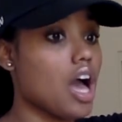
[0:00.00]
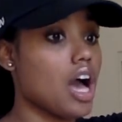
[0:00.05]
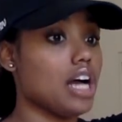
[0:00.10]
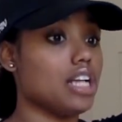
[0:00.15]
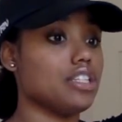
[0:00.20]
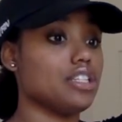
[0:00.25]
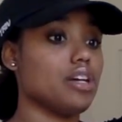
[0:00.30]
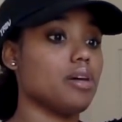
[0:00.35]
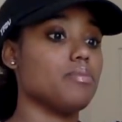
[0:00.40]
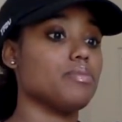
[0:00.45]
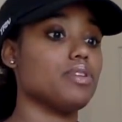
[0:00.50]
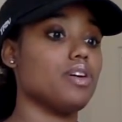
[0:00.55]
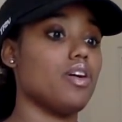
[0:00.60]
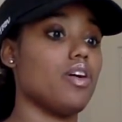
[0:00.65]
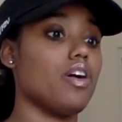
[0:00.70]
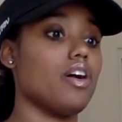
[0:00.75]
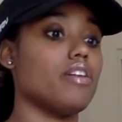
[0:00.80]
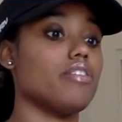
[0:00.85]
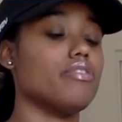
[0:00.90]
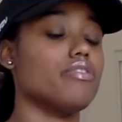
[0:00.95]
I jumped
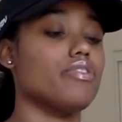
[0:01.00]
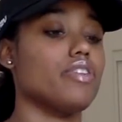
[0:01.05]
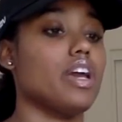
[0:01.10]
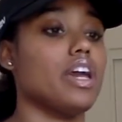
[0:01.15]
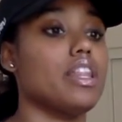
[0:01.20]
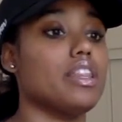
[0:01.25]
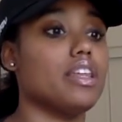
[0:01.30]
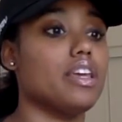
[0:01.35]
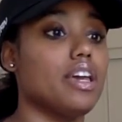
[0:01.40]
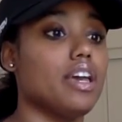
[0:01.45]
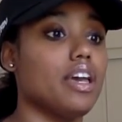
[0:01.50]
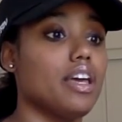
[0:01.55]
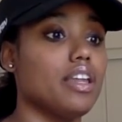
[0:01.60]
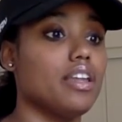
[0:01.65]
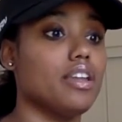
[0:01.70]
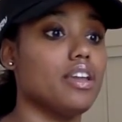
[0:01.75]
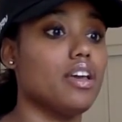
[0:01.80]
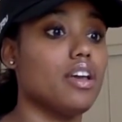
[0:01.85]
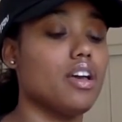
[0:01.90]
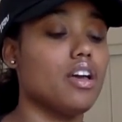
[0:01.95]
off, and
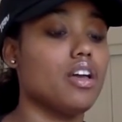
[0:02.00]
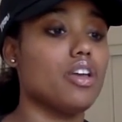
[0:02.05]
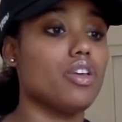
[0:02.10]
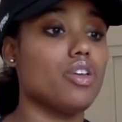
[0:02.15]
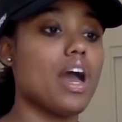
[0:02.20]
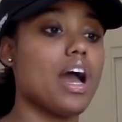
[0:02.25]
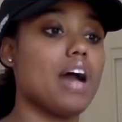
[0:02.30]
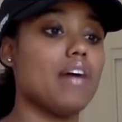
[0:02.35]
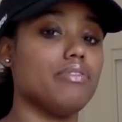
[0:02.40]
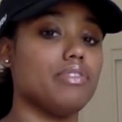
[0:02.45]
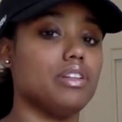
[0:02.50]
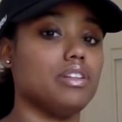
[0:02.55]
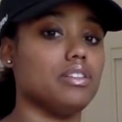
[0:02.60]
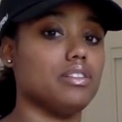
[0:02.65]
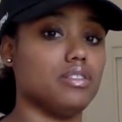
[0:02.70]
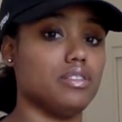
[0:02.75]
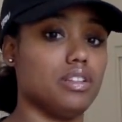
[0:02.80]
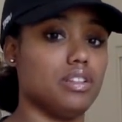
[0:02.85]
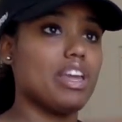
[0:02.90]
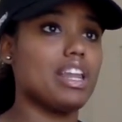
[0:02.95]
then have
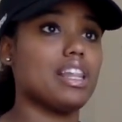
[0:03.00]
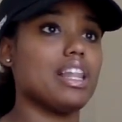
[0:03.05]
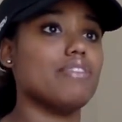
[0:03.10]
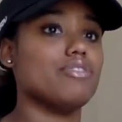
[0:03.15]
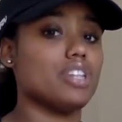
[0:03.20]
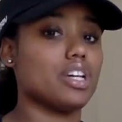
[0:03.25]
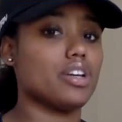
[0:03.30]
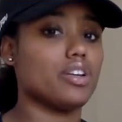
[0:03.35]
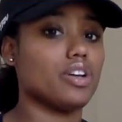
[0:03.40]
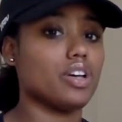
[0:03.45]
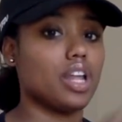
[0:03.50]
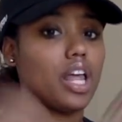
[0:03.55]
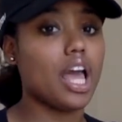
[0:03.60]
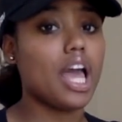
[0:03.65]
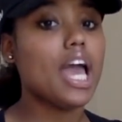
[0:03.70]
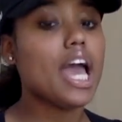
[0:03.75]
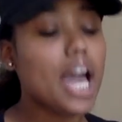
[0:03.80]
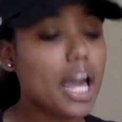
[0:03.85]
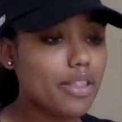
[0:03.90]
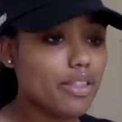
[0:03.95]
he had a life jacket on,
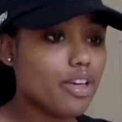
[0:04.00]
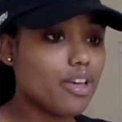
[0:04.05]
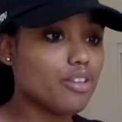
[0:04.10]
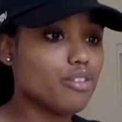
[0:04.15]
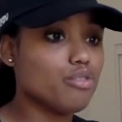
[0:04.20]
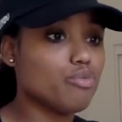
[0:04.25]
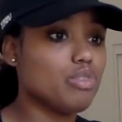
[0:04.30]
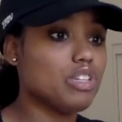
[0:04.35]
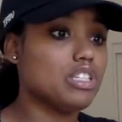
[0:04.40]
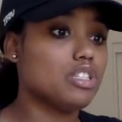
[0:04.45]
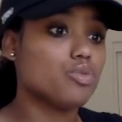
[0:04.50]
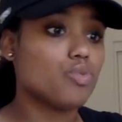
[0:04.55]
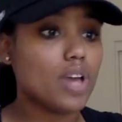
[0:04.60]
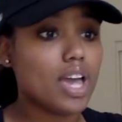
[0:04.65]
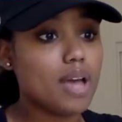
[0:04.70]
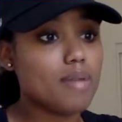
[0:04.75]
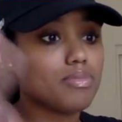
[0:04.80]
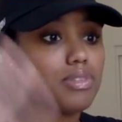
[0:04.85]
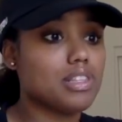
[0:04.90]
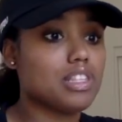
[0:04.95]
and then we
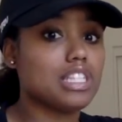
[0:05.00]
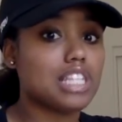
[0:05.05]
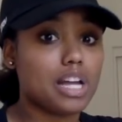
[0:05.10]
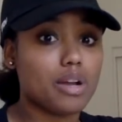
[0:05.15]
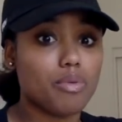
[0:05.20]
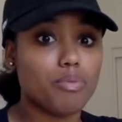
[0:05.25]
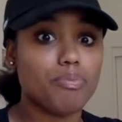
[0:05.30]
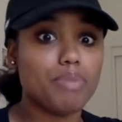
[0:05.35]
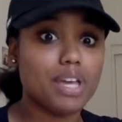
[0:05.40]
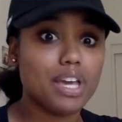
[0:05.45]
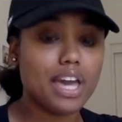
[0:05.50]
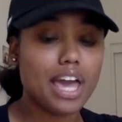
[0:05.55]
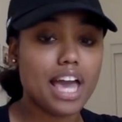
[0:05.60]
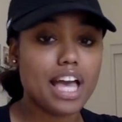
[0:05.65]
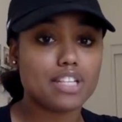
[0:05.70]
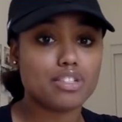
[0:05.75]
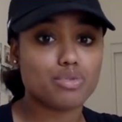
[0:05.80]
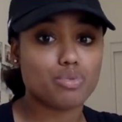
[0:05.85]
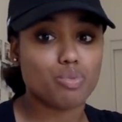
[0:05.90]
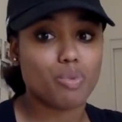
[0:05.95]
swam to this like big
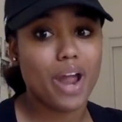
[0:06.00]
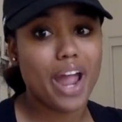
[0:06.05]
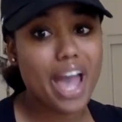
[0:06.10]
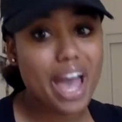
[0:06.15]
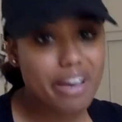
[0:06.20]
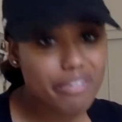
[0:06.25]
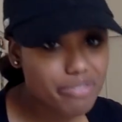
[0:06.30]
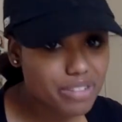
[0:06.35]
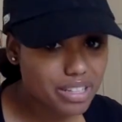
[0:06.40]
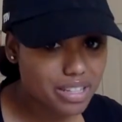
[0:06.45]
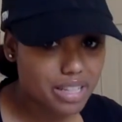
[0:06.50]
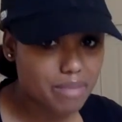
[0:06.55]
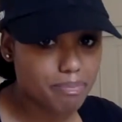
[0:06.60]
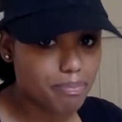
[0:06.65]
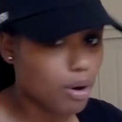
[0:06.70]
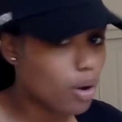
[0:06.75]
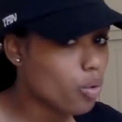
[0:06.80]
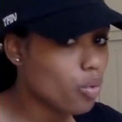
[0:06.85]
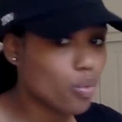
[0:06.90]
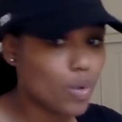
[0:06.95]
ass raft, the
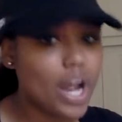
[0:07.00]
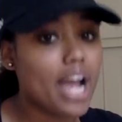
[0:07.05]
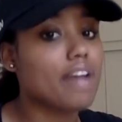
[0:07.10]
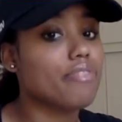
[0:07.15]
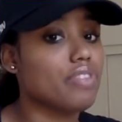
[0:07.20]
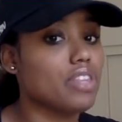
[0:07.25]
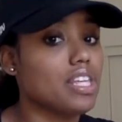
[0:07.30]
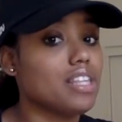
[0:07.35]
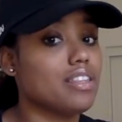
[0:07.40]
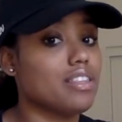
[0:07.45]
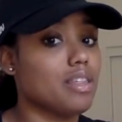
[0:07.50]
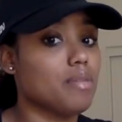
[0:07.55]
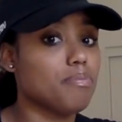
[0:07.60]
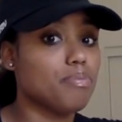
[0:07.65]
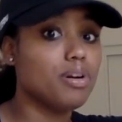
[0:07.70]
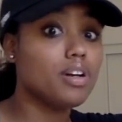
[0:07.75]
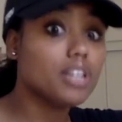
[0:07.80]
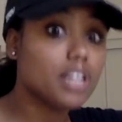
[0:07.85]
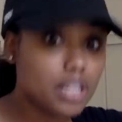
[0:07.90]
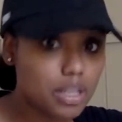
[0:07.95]
boat raft thing that they
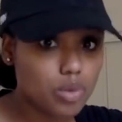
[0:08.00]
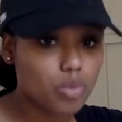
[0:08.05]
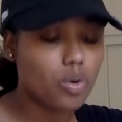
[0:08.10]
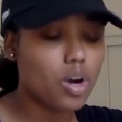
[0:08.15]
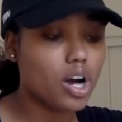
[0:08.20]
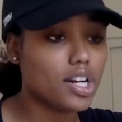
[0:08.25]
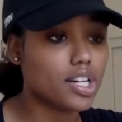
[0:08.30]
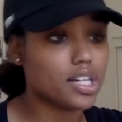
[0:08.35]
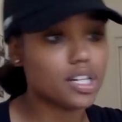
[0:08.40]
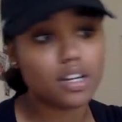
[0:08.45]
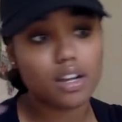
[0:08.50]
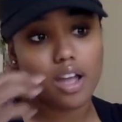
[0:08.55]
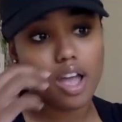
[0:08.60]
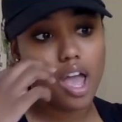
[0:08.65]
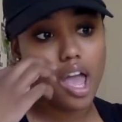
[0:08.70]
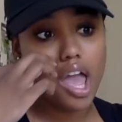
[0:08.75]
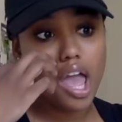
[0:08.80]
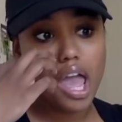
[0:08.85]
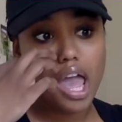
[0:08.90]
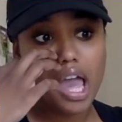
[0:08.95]
put in the water,
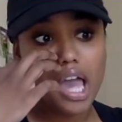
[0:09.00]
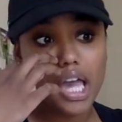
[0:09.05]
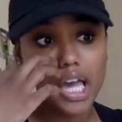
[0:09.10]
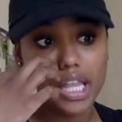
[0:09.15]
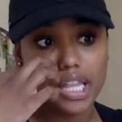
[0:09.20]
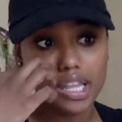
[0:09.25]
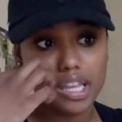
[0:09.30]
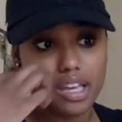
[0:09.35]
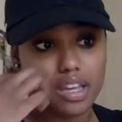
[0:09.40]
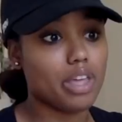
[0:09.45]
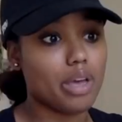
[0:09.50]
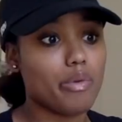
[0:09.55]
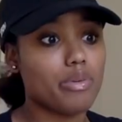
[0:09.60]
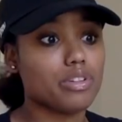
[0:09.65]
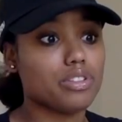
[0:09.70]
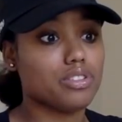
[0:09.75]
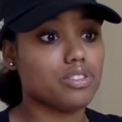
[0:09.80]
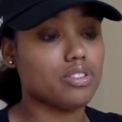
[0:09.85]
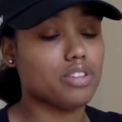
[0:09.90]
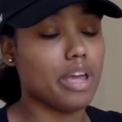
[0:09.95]
and
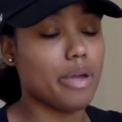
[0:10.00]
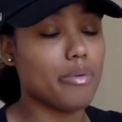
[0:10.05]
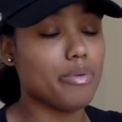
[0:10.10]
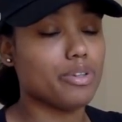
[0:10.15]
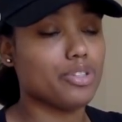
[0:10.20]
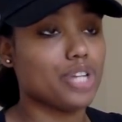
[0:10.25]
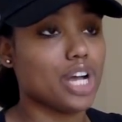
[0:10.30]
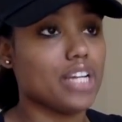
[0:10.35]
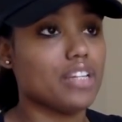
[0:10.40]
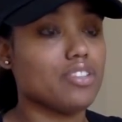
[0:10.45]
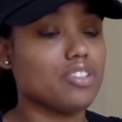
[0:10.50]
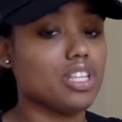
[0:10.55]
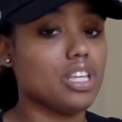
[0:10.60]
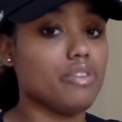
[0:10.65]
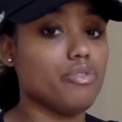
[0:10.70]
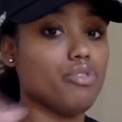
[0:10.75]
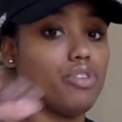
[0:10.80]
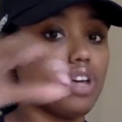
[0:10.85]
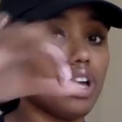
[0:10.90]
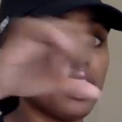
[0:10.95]
then they were trying to see
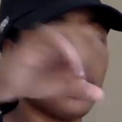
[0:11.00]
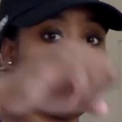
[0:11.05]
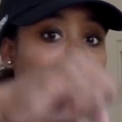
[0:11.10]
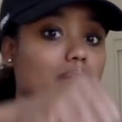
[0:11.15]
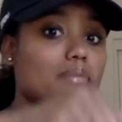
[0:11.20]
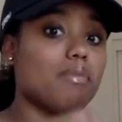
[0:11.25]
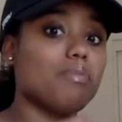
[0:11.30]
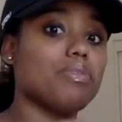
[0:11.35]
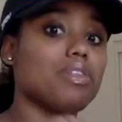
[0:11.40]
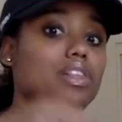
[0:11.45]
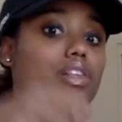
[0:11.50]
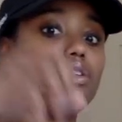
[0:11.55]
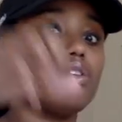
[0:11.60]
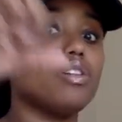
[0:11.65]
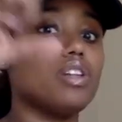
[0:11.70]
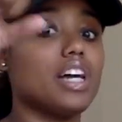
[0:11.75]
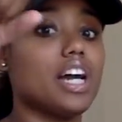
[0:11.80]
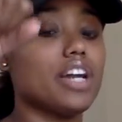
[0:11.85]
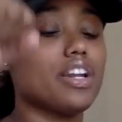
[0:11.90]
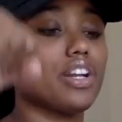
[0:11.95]
if you could climb up the
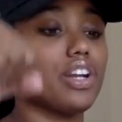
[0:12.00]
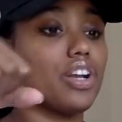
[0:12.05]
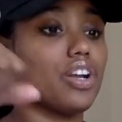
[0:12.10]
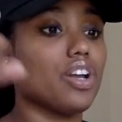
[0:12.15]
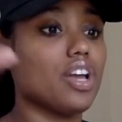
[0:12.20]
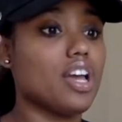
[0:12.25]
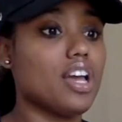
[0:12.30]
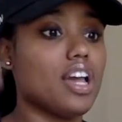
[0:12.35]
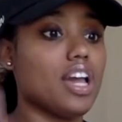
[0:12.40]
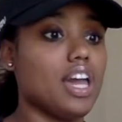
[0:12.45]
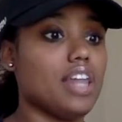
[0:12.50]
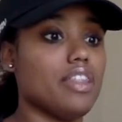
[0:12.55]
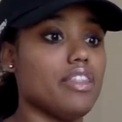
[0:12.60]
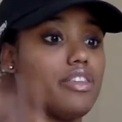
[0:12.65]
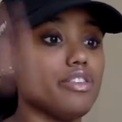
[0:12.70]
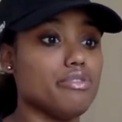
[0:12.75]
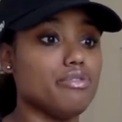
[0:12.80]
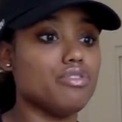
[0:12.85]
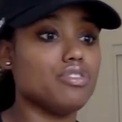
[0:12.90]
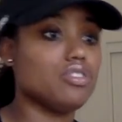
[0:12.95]
little ladder, and
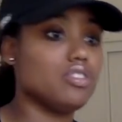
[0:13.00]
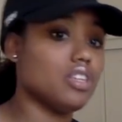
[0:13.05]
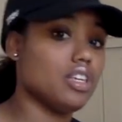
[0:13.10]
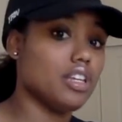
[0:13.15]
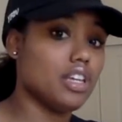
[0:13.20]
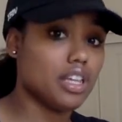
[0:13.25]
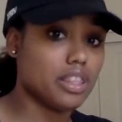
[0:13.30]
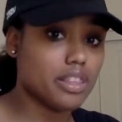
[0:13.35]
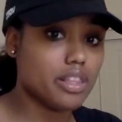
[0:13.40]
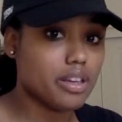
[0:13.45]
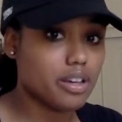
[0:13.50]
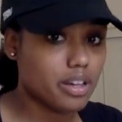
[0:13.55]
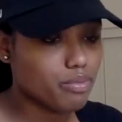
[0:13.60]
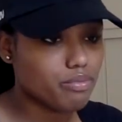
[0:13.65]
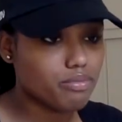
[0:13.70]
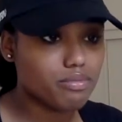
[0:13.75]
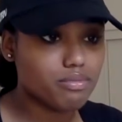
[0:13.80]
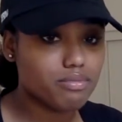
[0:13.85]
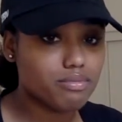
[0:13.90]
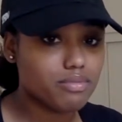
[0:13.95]
then you sit in the
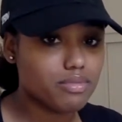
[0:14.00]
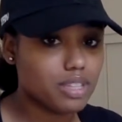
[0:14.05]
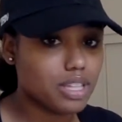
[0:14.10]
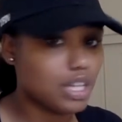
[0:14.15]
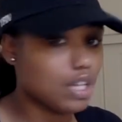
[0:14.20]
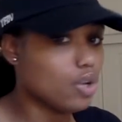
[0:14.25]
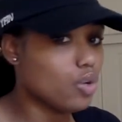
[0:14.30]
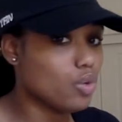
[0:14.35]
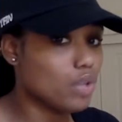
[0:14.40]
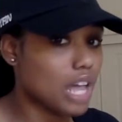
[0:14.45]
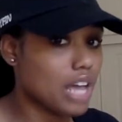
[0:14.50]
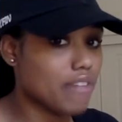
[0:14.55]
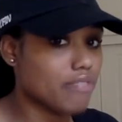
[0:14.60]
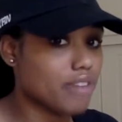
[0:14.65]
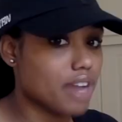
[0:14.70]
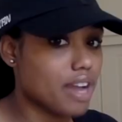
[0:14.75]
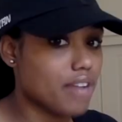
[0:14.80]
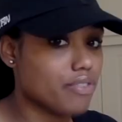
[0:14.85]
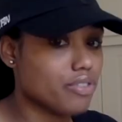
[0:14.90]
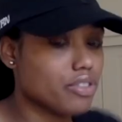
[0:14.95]
little life
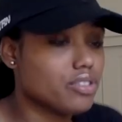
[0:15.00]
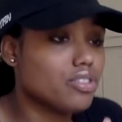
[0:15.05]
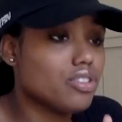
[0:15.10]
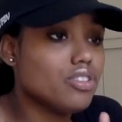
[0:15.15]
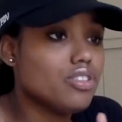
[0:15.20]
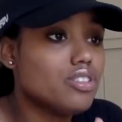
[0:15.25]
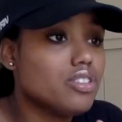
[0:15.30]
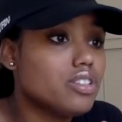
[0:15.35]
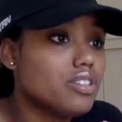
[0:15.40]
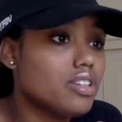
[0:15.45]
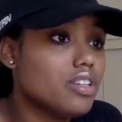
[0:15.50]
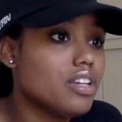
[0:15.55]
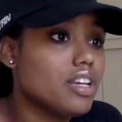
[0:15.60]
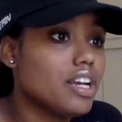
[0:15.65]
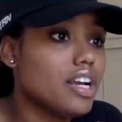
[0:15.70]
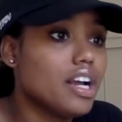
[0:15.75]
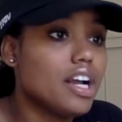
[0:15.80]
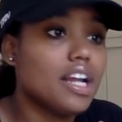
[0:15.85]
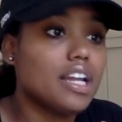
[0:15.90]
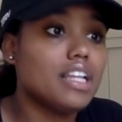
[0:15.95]
raft. So you just sitting in
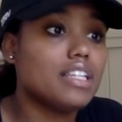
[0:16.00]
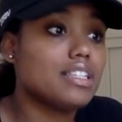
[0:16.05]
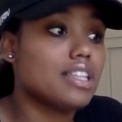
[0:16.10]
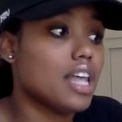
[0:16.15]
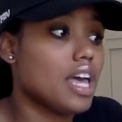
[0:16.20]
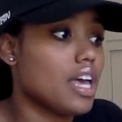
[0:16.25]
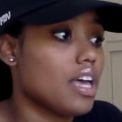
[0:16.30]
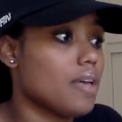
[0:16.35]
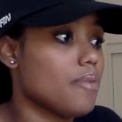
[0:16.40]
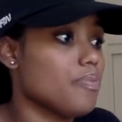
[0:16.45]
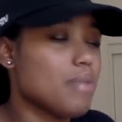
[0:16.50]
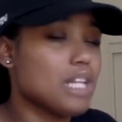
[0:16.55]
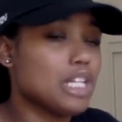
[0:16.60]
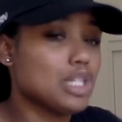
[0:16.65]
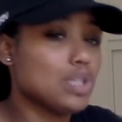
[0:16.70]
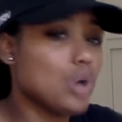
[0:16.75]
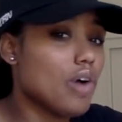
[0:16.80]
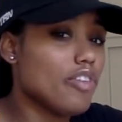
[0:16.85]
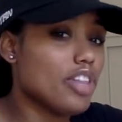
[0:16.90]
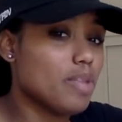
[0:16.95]
there, and it's like
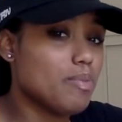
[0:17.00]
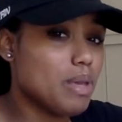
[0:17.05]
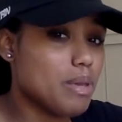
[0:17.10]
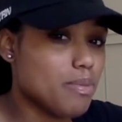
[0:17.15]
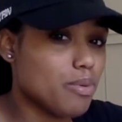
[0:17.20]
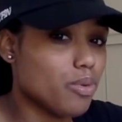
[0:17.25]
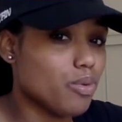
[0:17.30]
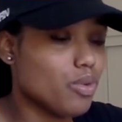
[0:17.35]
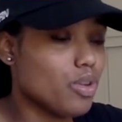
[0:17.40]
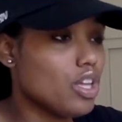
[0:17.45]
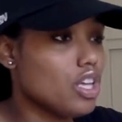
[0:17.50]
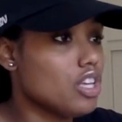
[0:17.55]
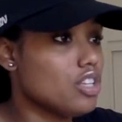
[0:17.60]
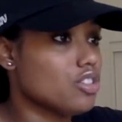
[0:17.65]
12 other people.